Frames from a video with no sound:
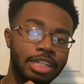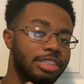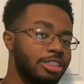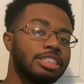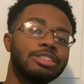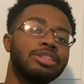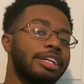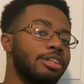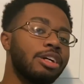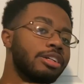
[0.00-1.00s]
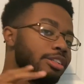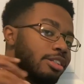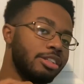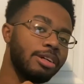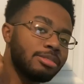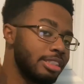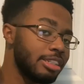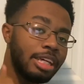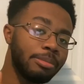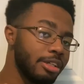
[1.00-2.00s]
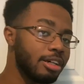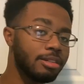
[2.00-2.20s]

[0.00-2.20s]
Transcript: just know that you could, you know what I'm saying, you could hit me